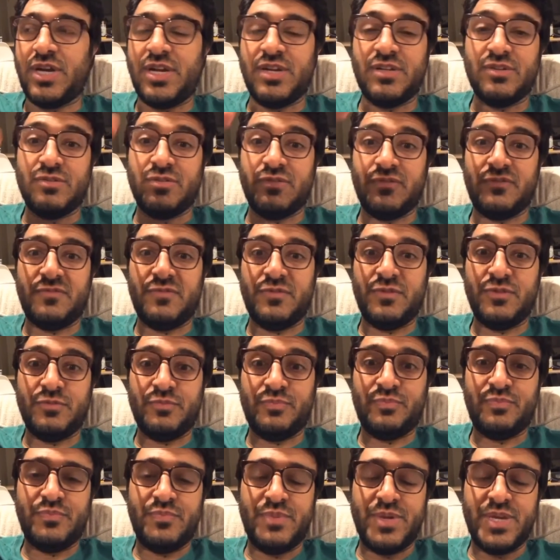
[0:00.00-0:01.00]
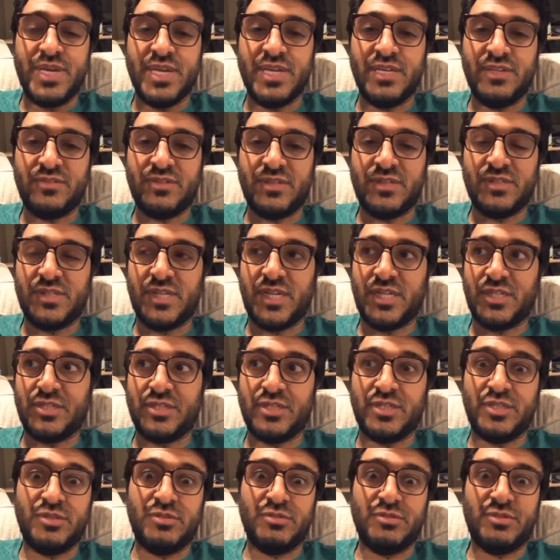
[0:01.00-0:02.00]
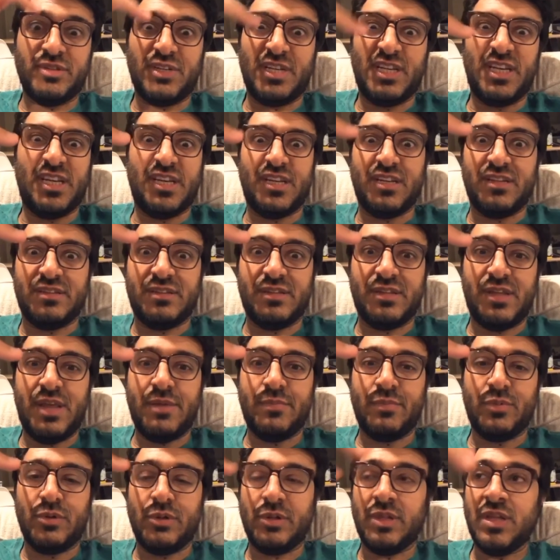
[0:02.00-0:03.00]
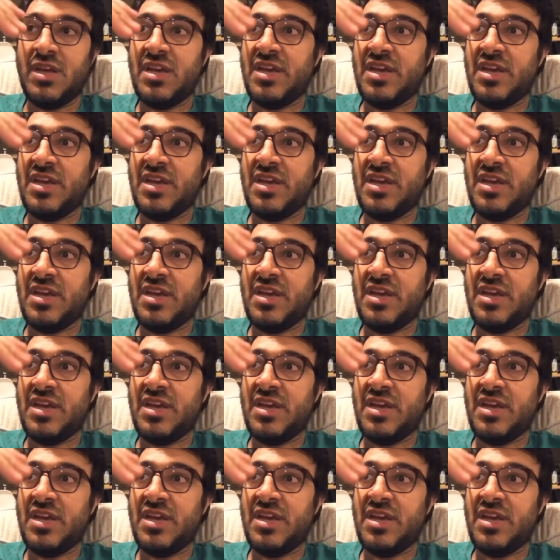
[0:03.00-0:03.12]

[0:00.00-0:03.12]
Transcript: So if you begin a transaction, you create a table,